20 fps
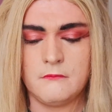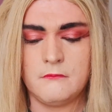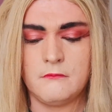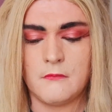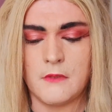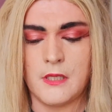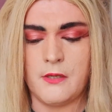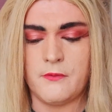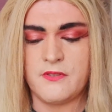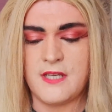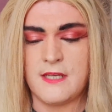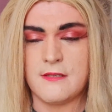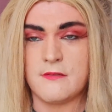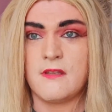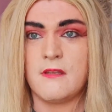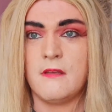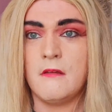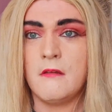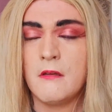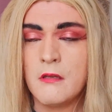Who's
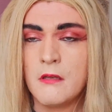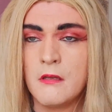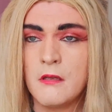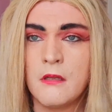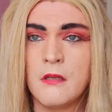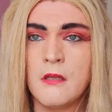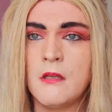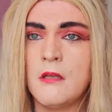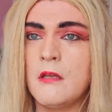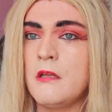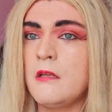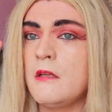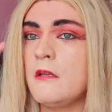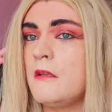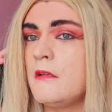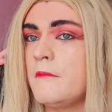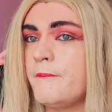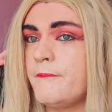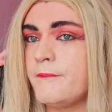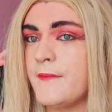this?
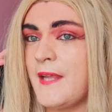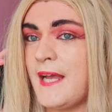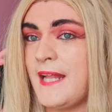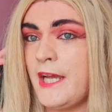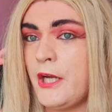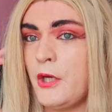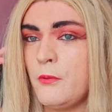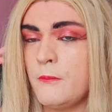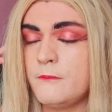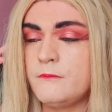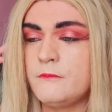Hello?